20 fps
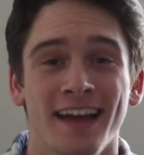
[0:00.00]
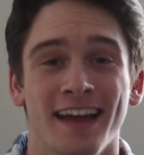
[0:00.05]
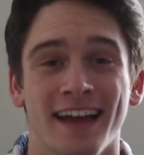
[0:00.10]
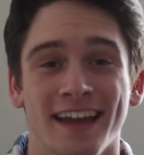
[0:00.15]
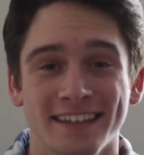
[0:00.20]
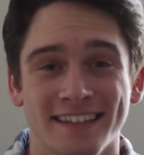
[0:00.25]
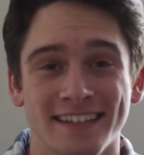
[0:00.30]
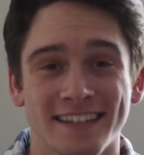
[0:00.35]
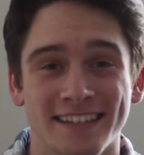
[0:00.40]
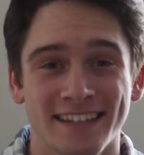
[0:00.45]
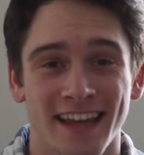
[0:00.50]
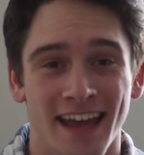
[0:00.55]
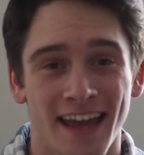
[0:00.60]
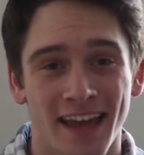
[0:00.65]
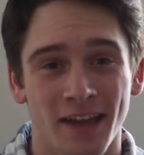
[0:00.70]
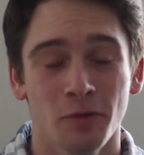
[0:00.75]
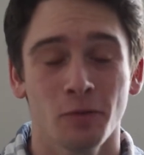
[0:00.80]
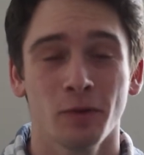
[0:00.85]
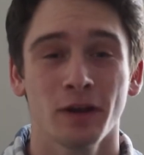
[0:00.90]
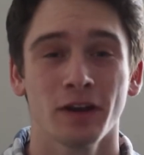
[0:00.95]
and
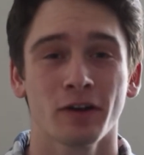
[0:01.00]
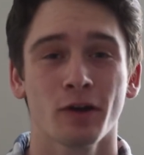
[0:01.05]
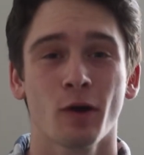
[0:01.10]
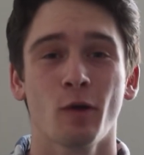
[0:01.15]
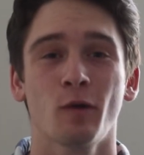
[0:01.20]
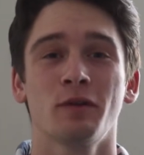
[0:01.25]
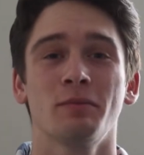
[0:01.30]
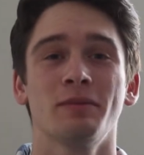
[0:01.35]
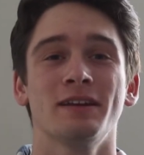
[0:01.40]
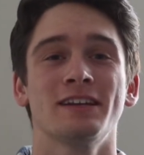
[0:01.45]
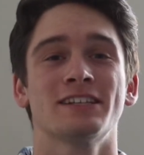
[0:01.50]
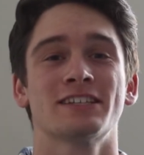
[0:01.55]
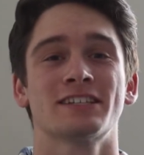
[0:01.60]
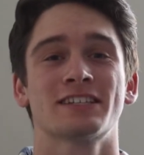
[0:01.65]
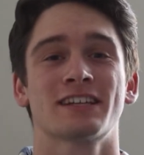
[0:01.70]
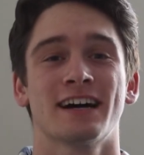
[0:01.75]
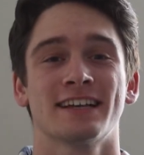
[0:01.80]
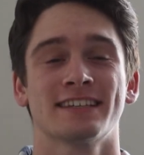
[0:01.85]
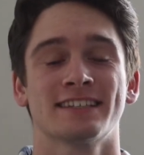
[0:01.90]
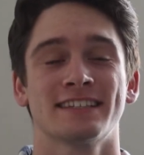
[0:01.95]
today we are going to be
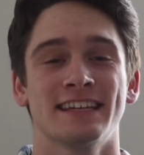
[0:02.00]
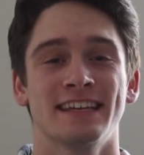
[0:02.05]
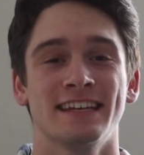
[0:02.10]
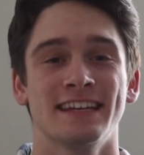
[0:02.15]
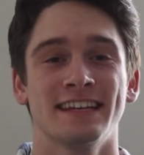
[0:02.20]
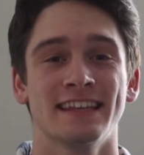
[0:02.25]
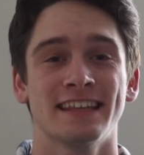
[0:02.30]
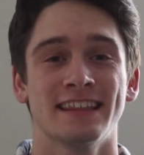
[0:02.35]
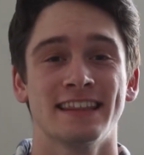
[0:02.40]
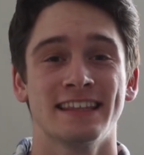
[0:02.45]
discussing